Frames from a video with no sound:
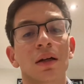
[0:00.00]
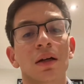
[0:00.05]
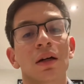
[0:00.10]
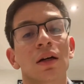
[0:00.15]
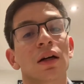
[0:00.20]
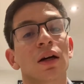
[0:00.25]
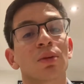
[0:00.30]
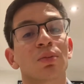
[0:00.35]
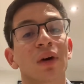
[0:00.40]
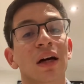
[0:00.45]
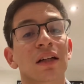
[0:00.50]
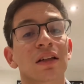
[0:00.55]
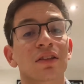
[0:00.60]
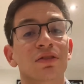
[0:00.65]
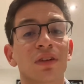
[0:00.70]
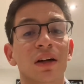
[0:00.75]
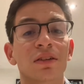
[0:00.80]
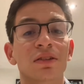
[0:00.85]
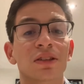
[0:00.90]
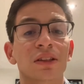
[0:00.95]
A
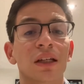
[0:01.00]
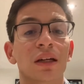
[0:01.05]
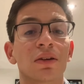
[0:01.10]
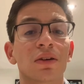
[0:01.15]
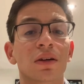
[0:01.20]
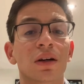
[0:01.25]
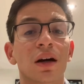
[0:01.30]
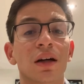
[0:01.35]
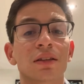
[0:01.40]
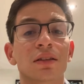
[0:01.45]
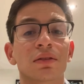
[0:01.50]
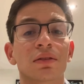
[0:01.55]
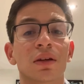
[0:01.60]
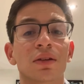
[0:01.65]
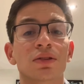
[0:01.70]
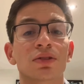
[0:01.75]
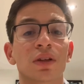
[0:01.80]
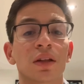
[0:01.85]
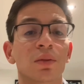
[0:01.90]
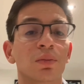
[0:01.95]
microfiber towel costs
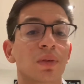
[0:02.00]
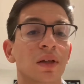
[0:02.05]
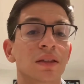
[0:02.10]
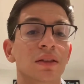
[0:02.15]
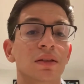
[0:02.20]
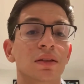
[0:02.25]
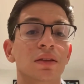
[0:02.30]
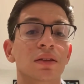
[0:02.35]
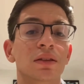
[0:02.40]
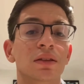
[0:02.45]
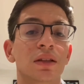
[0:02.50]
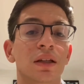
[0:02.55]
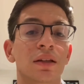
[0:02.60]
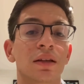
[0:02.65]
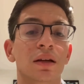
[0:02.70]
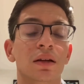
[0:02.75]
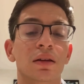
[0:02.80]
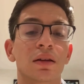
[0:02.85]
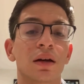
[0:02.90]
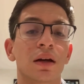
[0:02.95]
around 20 pesos and
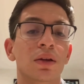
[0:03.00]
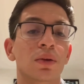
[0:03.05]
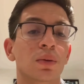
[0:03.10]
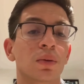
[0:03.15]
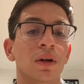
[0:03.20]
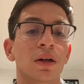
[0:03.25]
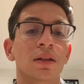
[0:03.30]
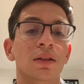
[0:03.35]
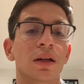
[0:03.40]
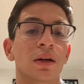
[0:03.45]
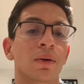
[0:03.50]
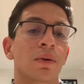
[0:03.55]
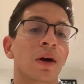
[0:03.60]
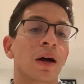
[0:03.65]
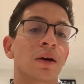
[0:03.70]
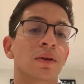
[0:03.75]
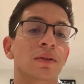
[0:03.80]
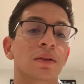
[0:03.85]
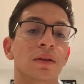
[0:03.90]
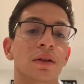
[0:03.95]
a cloth one
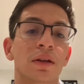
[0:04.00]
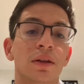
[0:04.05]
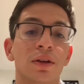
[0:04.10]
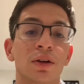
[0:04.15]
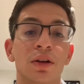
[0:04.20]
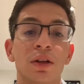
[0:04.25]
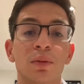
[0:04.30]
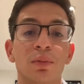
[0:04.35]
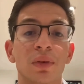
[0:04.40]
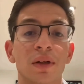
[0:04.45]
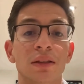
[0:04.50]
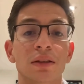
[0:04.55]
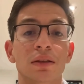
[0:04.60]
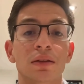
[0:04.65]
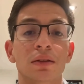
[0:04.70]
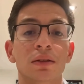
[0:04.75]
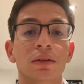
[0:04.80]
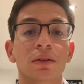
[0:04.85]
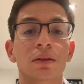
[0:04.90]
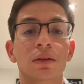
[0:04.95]
around 30
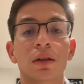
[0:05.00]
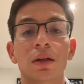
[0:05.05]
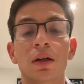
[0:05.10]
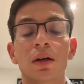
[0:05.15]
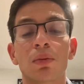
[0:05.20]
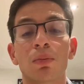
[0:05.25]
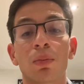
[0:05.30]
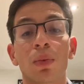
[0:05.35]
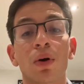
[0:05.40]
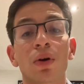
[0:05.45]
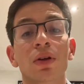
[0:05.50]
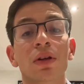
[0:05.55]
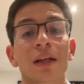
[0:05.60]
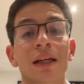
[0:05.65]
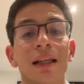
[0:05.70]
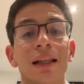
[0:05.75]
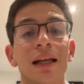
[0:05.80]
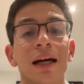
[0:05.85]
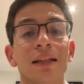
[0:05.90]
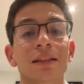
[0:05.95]
pesos. Both
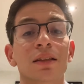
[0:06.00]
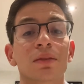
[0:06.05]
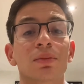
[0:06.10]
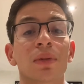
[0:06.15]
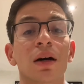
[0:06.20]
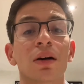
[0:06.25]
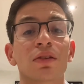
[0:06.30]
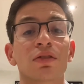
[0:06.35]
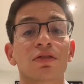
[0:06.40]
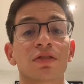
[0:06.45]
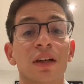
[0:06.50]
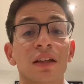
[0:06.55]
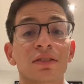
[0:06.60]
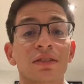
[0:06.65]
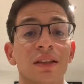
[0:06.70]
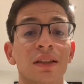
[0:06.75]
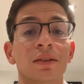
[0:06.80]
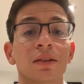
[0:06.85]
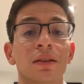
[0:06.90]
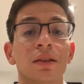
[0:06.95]
can last about
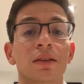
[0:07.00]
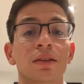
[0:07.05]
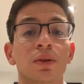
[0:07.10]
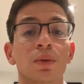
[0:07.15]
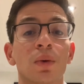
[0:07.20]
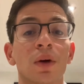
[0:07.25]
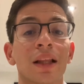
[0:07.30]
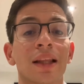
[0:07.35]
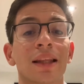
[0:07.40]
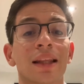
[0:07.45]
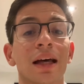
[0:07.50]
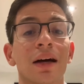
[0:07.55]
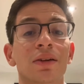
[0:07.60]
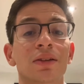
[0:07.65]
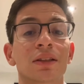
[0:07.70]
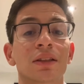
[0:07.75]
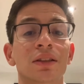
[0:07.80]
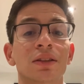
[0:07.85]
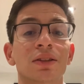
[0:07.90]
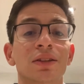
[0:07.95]
500 to
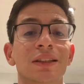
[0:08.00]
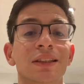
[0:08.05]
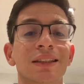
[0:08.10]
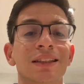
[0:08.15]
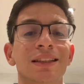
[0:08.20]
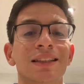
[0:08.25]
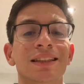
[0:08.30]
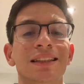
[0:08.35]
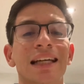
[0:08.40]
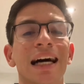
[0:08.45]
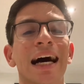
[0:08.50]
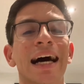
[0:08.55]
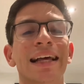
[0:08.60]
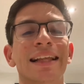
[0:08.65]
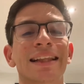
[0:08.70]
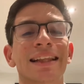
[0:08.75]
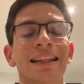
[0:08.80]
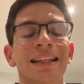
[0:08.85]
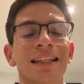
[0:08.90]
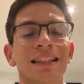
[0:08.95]
1,000 uses at
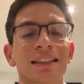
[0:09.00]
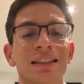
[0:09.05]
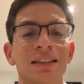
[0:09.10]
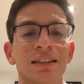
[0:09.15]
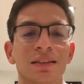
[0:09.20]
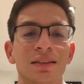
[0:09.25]
least,